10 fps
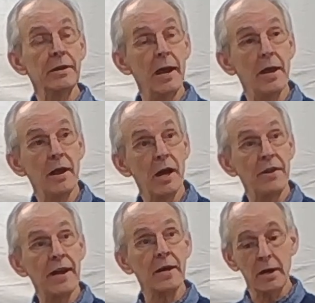and
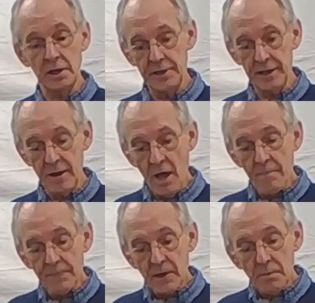that kind of thing.
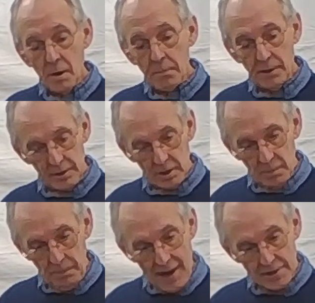But
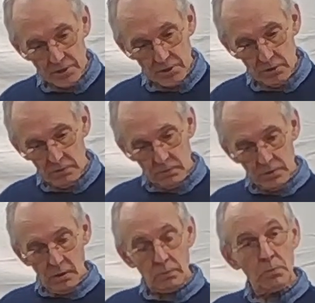capacitor
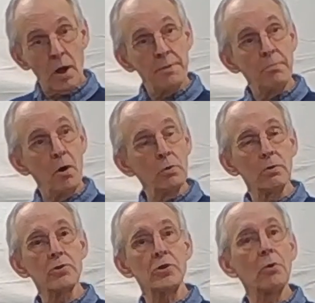run
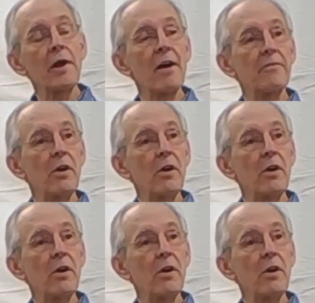motors don't have